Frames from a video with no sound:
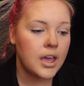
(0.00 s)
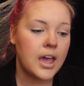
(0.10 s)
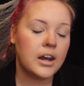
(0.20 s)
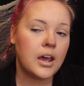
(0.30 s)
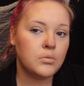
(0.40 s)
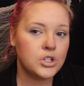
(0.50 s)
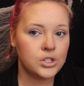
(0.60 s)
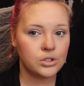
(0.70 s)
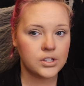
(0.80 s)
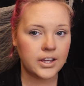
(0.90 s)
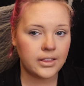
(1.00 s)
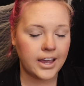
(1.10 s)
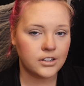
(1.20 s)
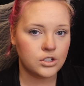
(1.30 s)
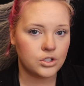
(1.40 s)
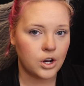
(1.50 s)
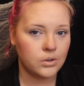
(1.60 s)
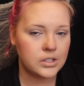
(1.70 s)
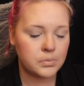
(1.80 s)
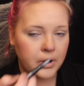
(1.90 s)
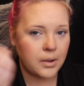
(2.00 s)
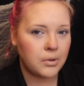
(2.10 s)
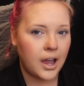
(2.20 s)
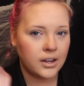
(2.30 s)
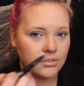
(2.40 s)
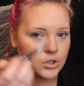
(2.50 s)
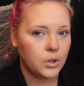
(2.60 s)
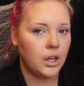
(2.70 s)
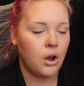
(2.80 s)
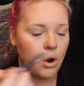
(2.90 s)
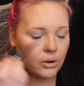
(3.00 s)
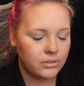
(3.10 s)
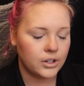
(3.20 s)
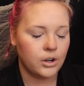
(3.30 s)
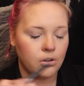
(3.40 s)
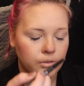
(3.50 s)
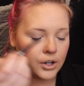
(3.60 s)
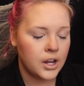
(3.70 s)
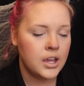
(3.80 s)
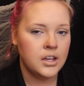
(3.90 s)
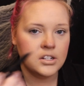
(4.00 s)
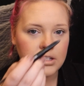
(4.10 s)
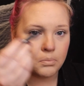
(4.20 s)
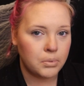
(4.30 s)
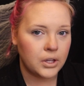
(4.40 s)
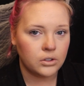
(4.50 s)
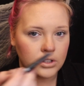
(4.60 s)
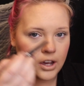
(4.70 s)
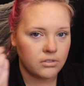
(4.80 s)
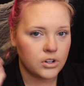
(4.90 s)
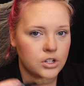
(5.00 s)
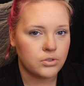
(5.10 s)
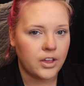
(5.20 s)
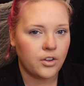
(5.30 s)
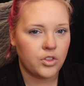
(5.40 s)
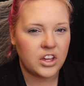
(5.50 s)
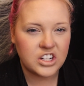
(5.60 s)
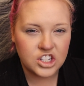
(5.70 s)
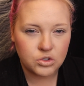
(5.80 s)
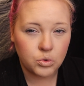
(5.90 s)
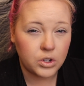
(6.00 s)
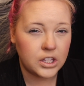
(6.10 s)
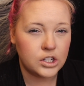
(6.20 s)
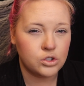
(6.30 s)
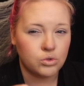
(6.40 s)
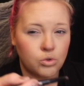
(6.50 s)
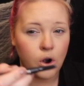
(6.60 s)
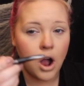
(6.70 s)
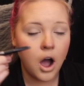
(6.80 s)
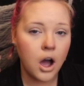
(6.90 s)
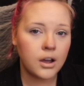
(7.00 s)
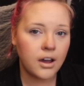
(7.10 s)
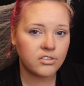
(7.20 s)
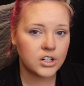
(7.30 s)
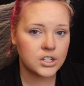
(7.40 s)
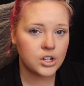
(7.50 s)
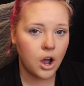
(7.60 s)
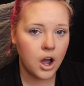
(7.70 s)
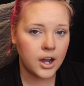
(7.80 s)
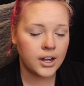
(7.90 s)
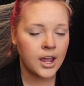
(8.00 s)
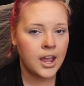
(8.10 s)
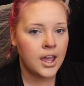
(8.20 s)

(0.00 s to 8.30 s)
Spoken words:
And I'm just using light strokes, but I'm kind of doing it over and over to build coverage rather than just really draw coverage on.